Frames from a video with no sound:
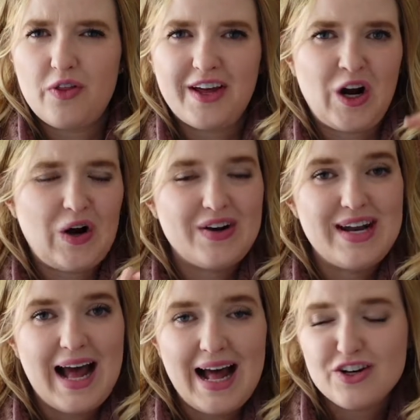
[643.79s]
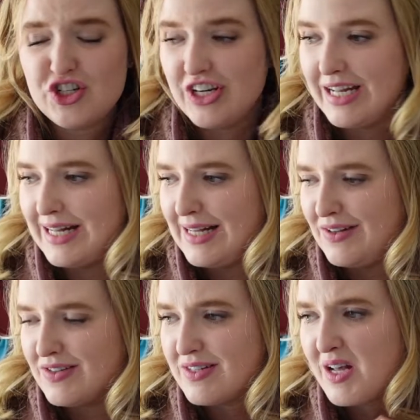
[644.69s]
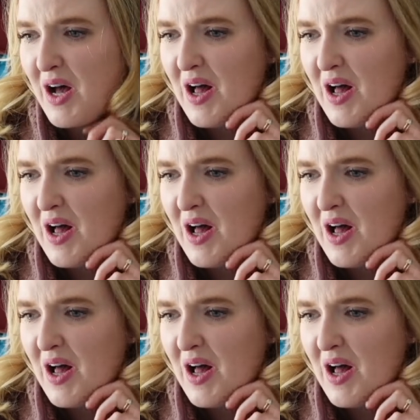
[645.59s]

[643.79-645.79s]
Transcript: the Kardashians,